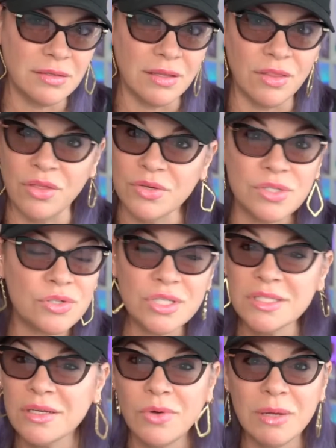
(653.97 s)
those are
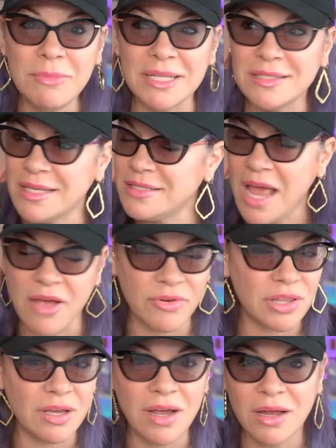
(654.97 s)
just the quick bits. That's
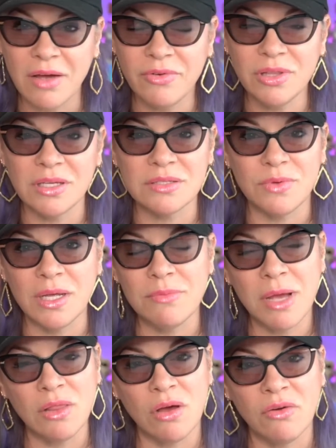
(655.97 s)
everything I covered this week in
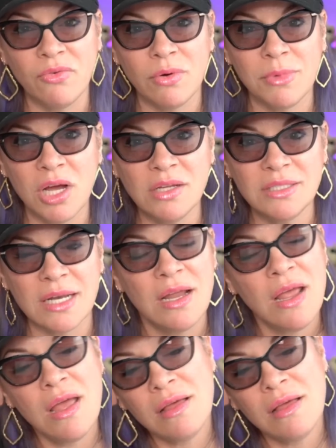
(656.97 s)
my long form content.